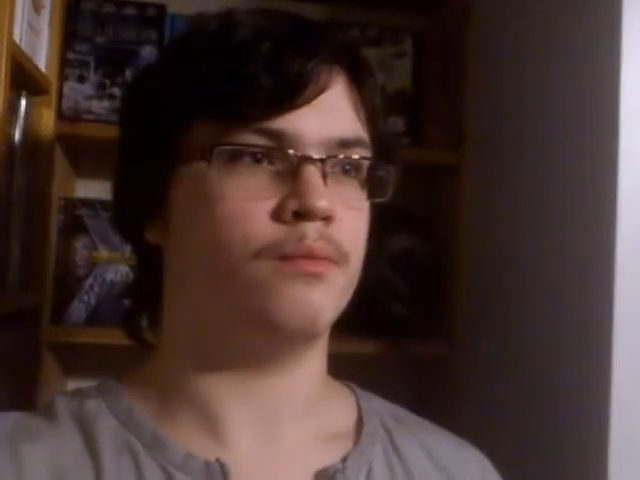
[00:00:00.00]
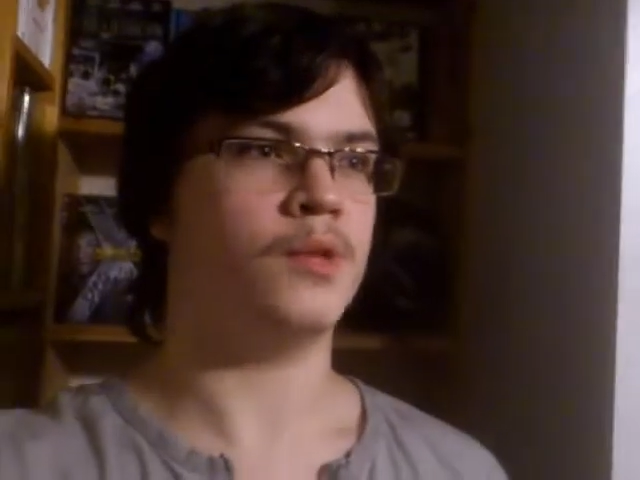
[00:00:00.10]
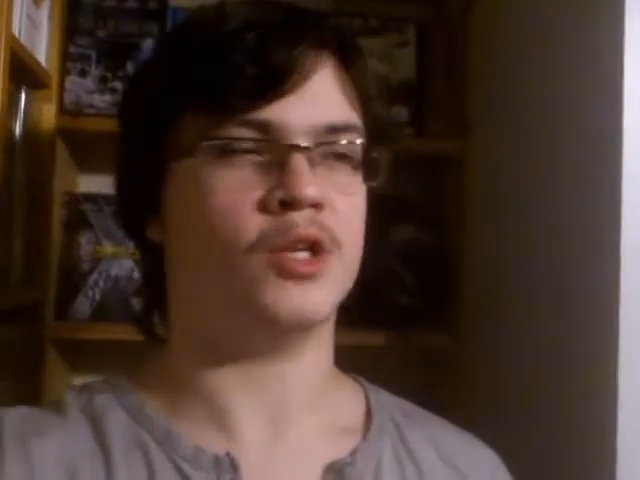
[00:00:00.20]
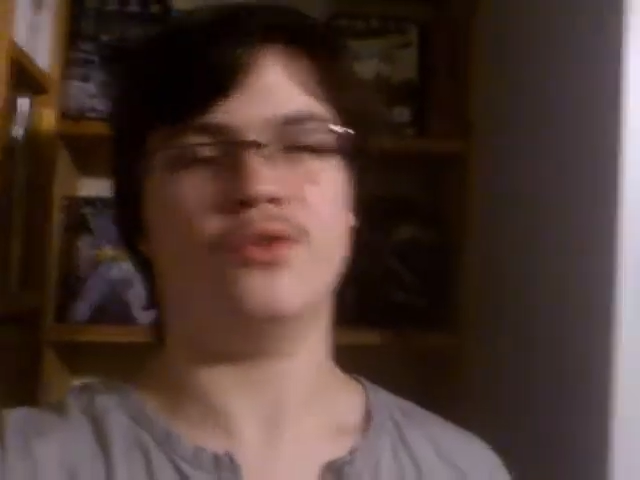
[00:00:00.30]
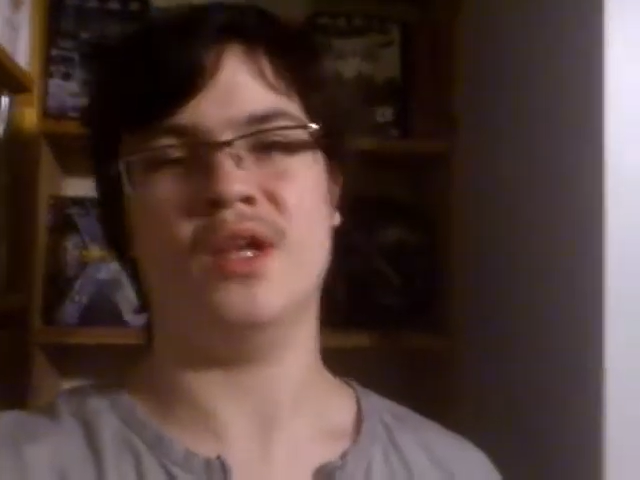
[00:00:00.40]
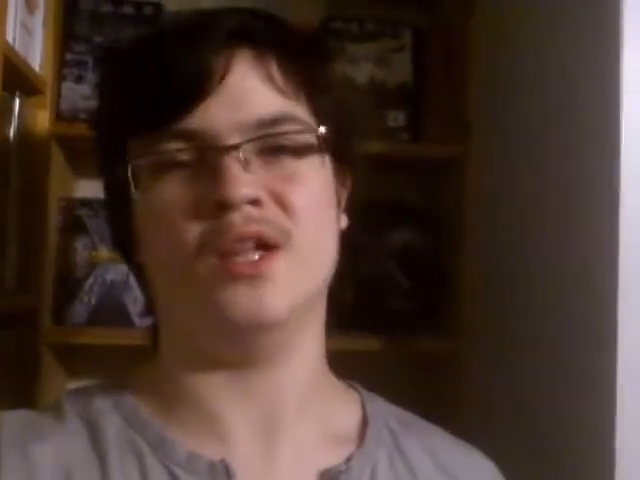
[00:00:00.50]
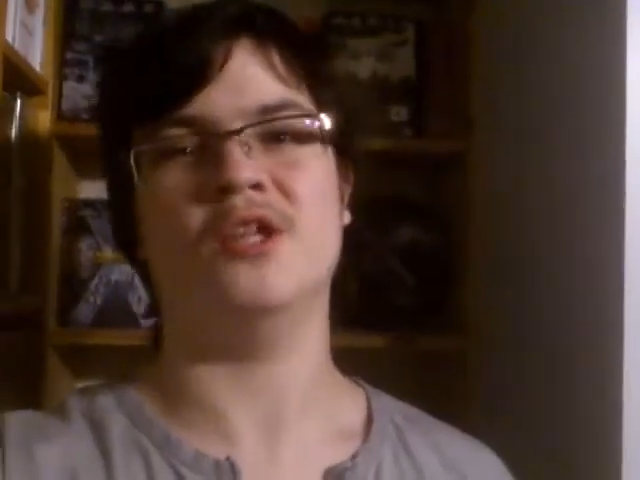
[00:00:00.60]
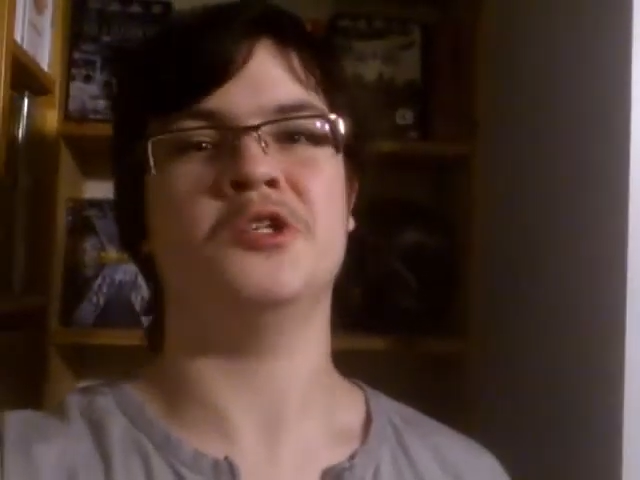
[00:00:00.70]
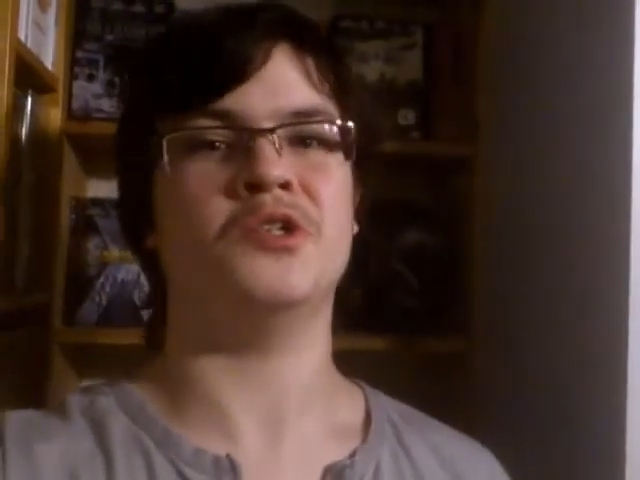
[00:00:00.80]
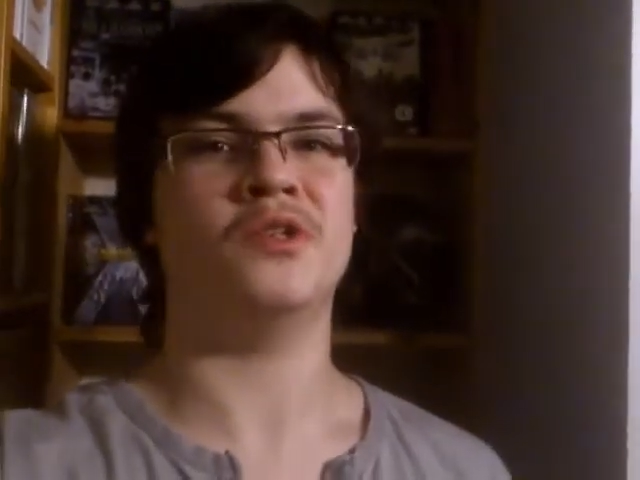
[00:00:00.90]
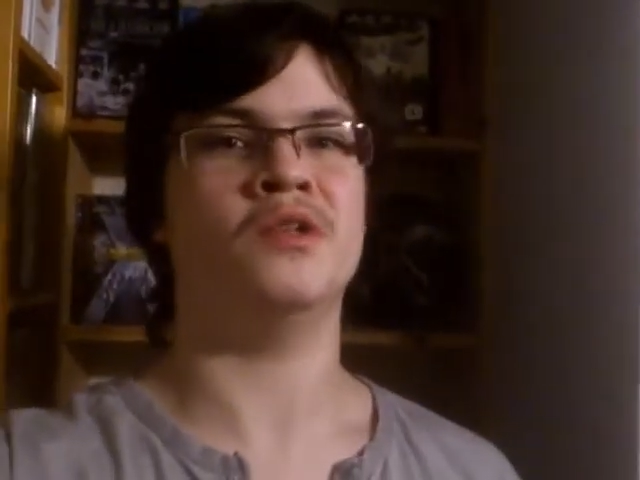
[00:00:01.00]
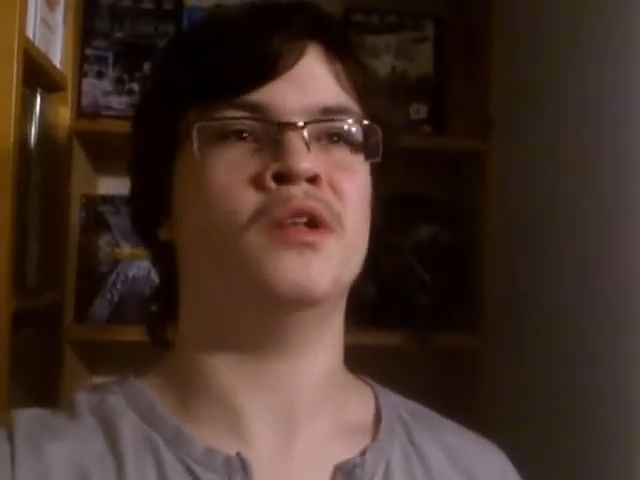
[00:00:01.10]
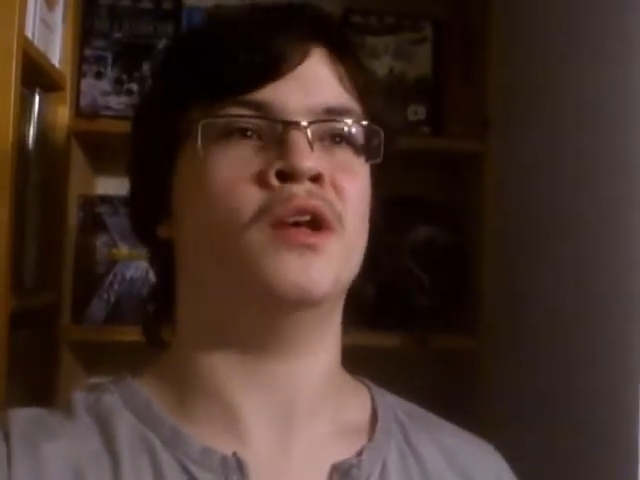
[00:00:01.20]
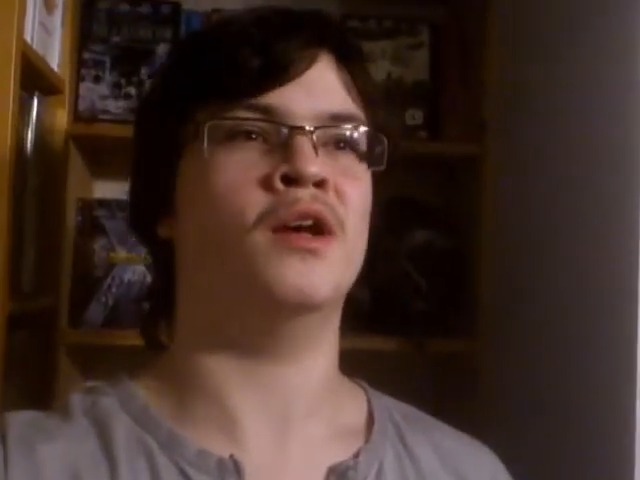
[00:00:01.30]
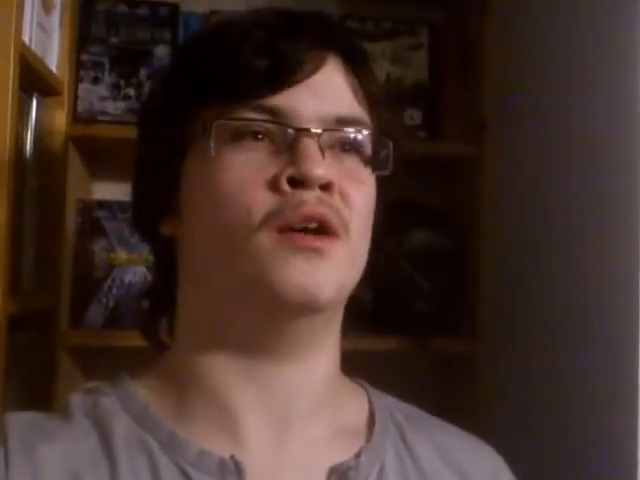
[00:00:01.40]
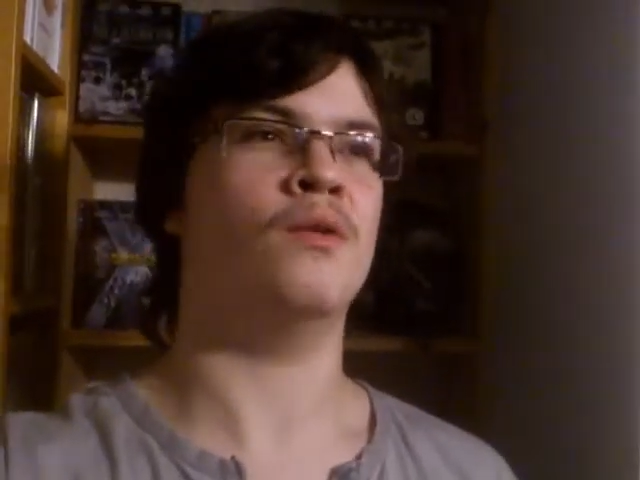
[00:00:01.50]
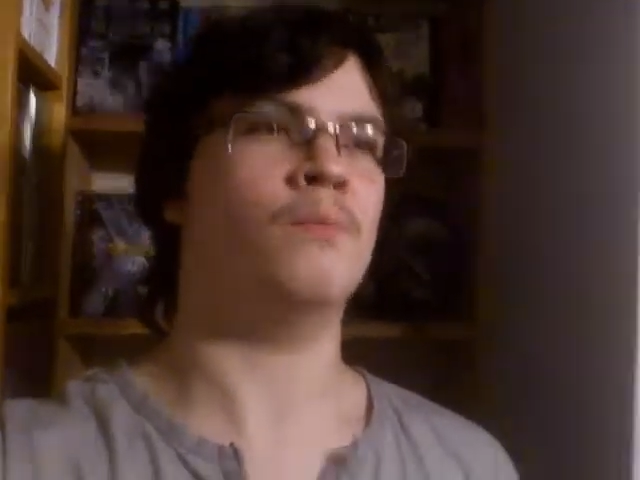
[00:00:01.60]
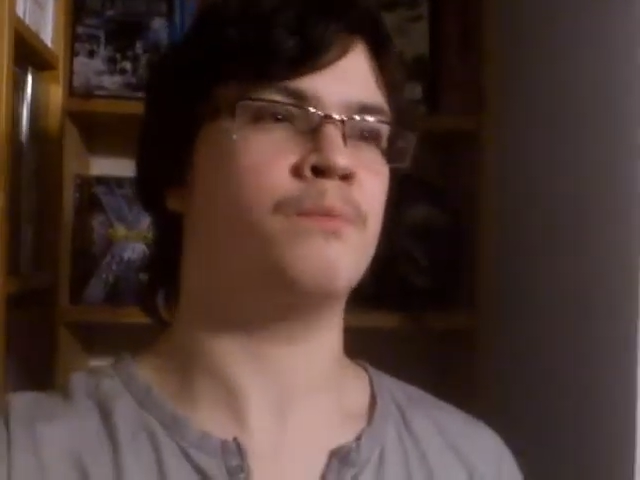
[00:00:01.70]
but I think it is